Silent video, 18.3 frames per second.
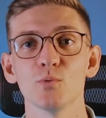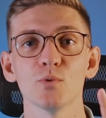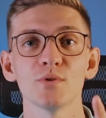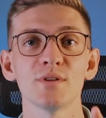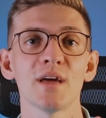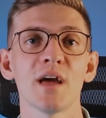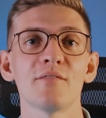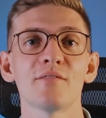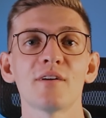you
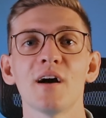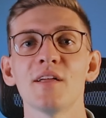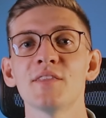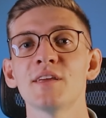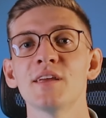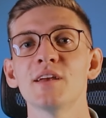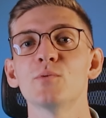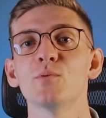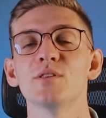wouldn't have got
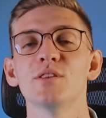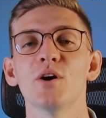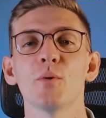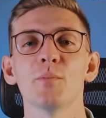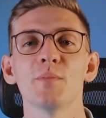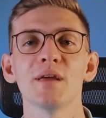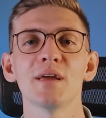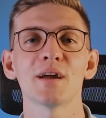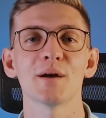here
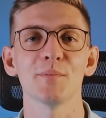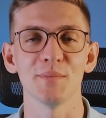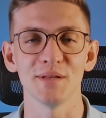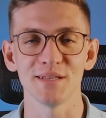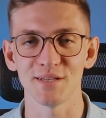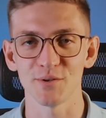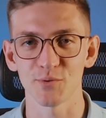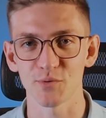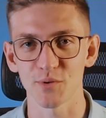without being
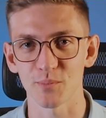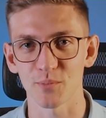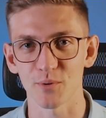committed to the